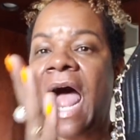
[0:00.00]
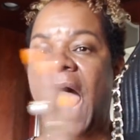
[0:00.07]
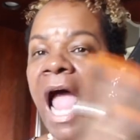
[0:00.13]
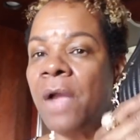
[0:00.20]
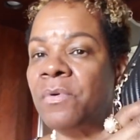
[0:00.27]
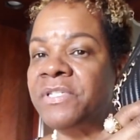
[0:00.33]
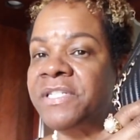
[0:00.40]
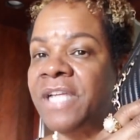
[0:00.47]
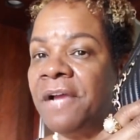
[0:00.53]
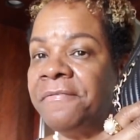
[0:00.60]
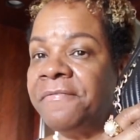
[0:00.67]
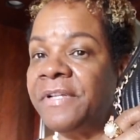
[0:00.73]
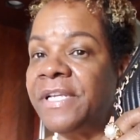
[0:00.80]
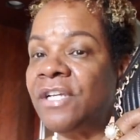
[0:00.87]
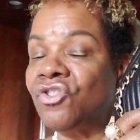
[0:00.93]
I was
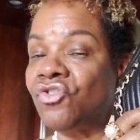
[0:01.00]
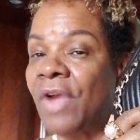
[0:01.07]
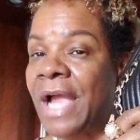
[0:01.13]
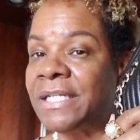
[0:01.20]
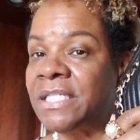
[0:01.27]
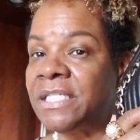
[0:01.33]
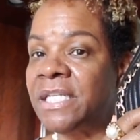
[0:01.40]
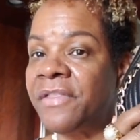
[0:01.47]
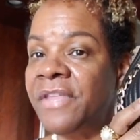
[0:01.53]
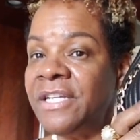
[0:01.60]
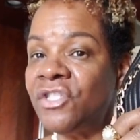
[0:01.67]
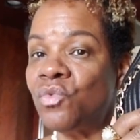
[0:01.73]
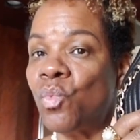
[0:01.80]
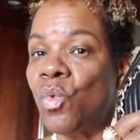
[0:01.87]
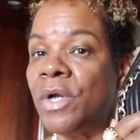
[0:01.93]
definitely attracted to
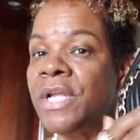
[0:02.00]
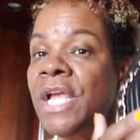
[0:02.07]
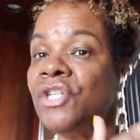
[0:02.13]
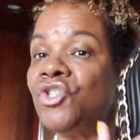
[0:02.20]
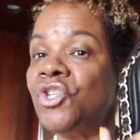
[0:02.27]
this one